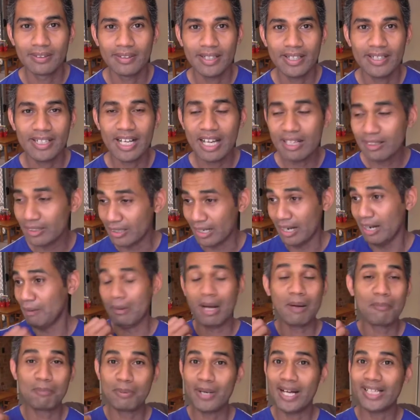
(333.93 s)
And
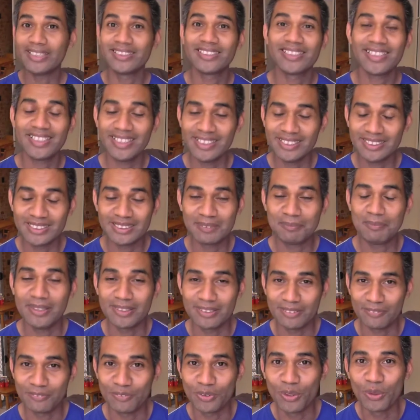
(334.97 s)
I practically spit
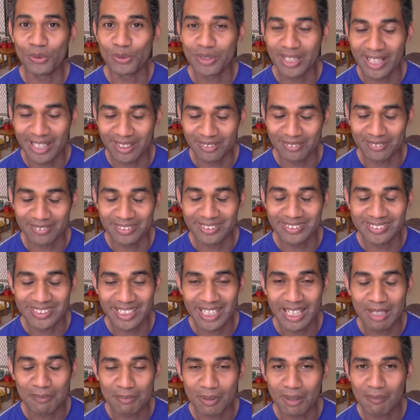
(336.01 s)
the food out on the
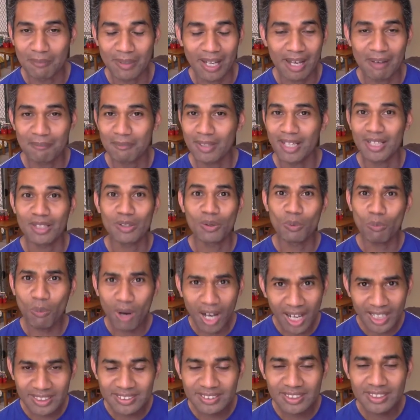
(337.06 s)
table. I'm like,
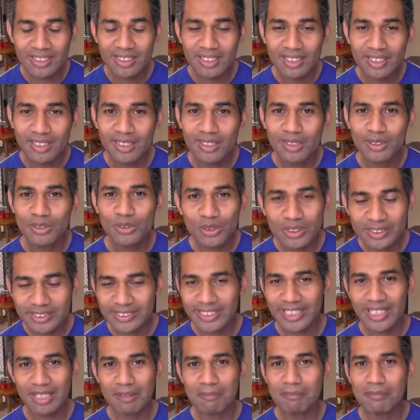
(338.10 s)
what? You
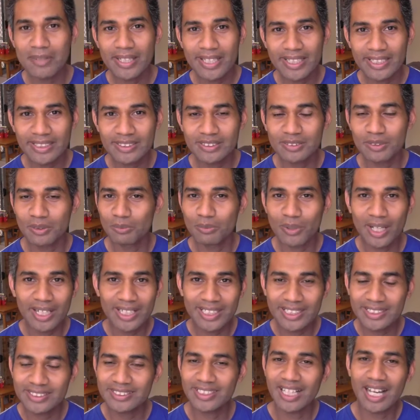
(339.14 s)
said it means
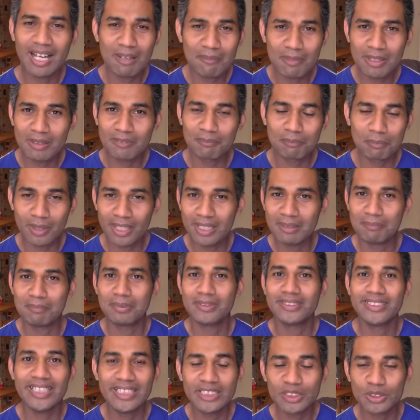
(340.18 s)
running diamond, bright
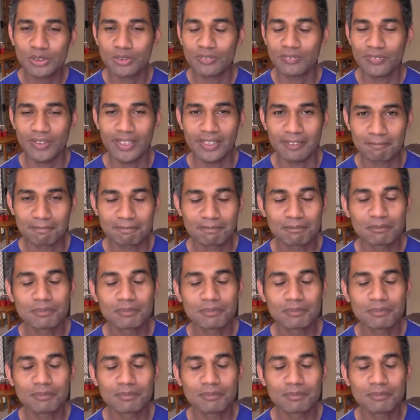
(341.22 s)
potential thing.